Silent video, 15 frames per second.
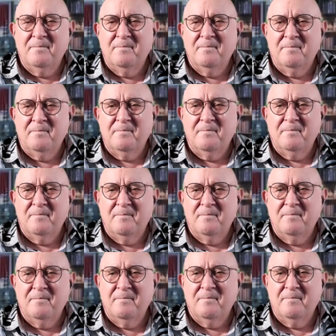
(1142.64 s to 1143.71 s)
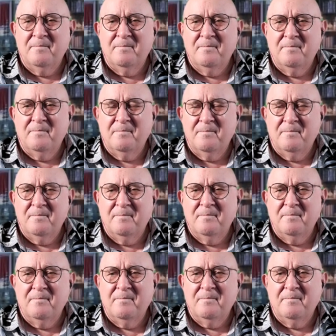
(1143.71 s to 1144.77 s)

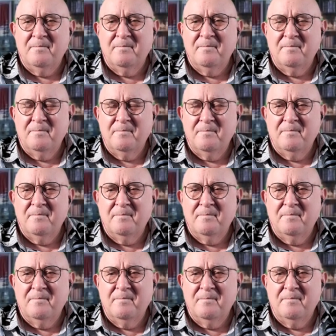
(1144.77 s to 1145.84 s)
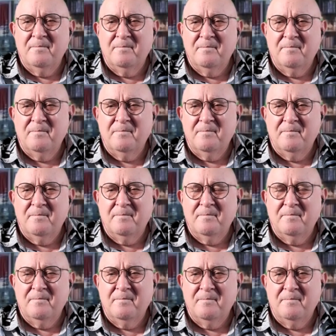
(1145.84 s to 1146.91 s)

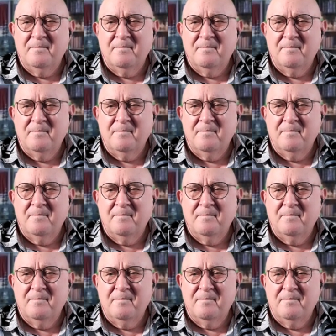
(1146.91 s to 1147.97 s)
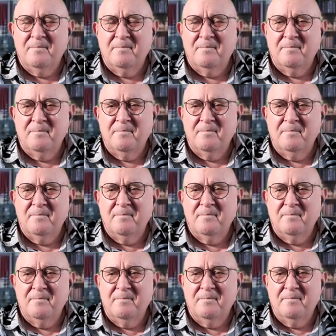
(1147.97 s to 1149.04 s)

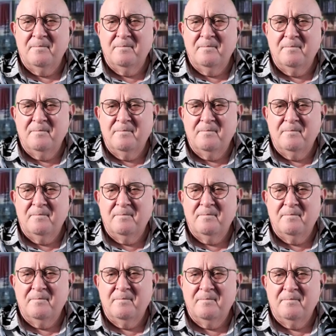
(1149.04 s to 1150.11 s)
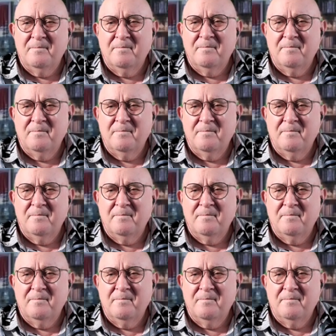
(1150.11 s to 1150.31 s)
(not speaking)